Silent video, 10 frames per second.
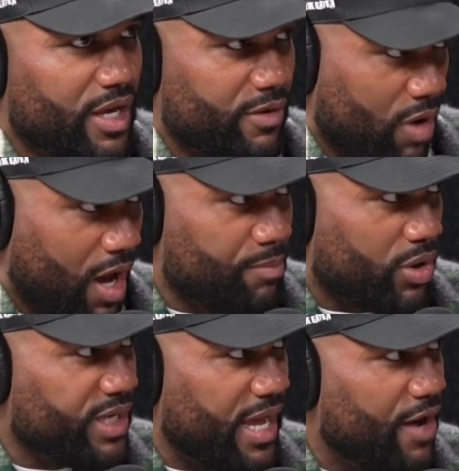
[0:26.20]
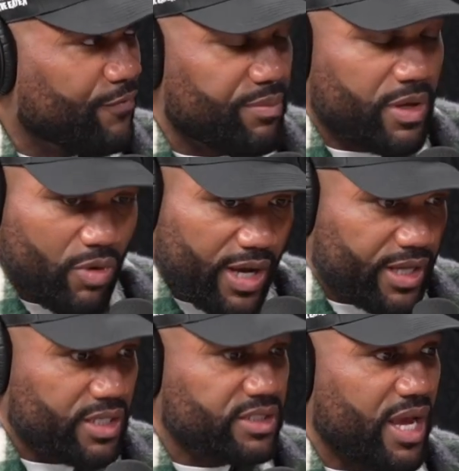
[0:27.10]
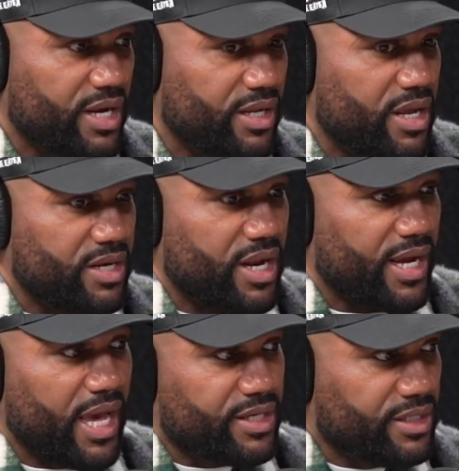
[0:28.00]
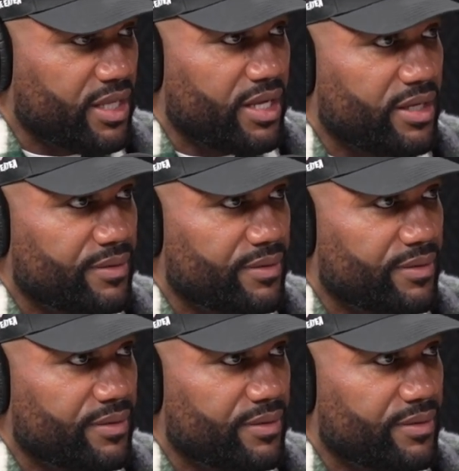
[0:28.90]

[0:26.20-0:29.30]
And Rob broke it down for me where I can understand it, and then I got good at it.